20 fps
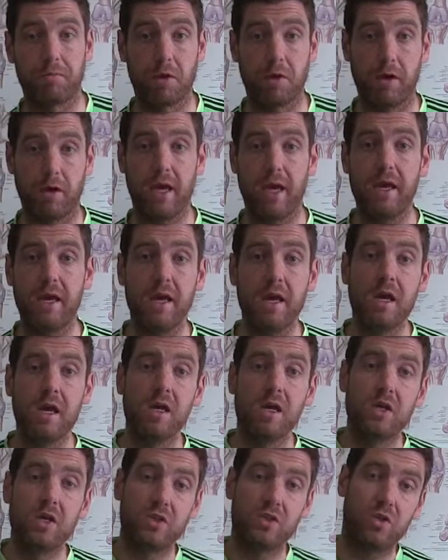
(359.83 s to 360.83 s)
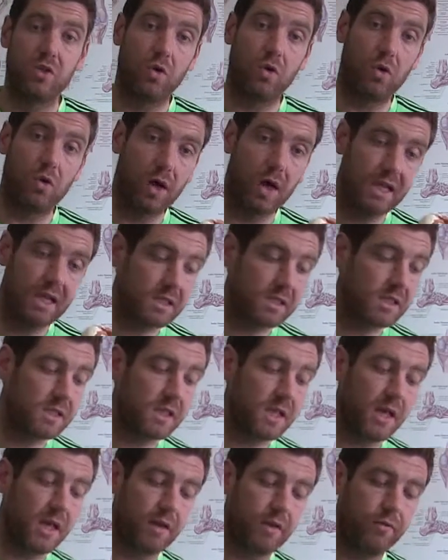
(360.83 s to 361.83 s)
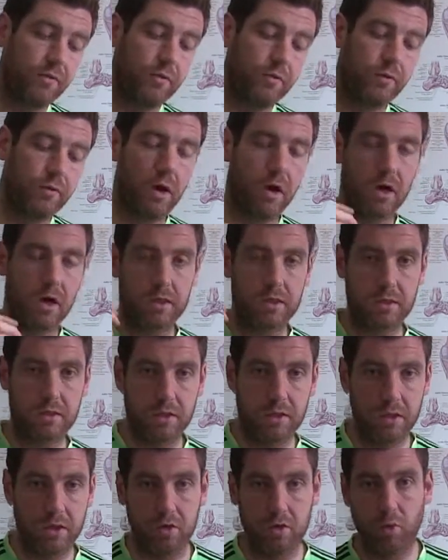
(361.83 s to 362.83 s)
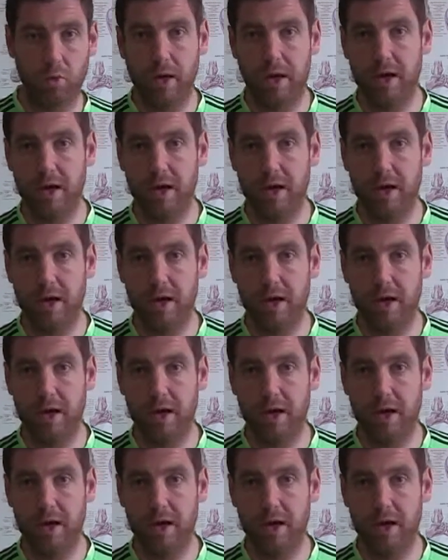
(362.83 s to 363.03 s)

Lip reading: Okay, so as I said, if you've got, you know,